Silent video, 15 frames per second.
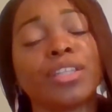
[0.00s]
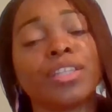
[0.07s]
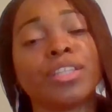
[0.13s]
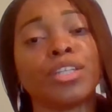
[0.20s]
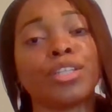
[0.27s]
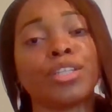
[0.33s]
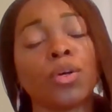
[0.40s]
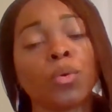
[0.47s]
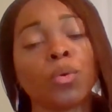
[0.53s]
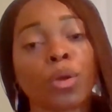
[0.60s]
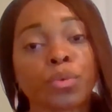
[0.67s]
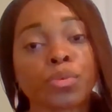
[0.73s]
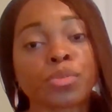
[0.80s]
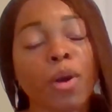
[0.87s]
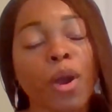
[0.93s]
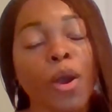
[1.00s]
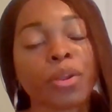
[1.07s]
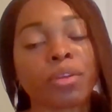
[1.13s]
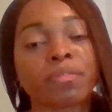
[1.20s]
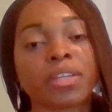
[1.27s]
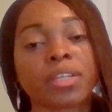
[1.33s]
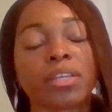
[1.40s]
The logos part
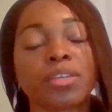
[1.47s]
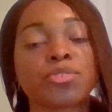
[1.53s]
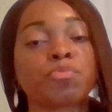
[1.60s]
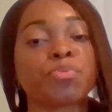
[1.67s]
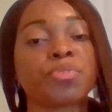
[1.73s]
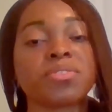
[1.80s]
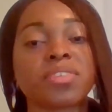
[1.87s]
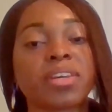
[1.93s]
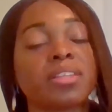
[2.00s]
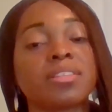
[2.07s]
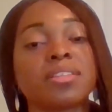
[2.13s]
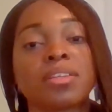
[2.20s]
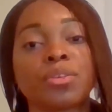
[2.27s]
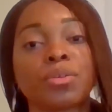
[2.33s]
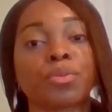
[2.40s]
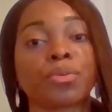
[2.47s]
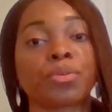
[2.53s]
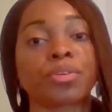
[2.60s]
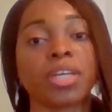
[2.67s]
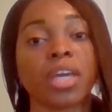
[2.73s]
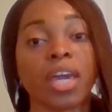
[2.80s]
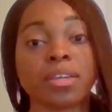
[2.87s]
of it is presenting your
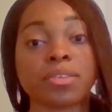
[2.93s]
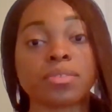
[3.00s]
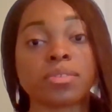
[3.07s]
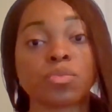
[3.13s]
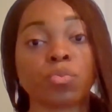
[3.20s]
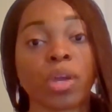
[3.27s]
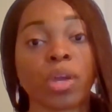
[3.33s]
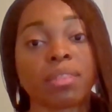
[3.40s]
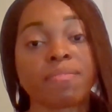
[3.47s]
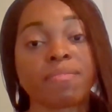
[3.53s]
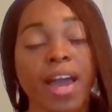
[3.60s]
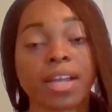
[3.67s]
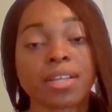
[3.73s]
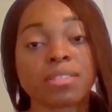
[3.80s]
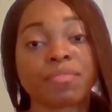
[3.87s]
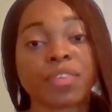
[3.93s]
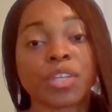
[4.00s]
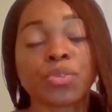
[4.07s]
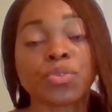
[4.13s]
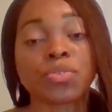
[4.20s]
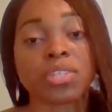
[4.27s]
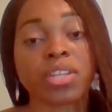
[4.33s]
case with facts,
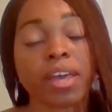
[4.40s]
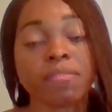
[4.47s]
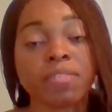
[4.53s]
figures, and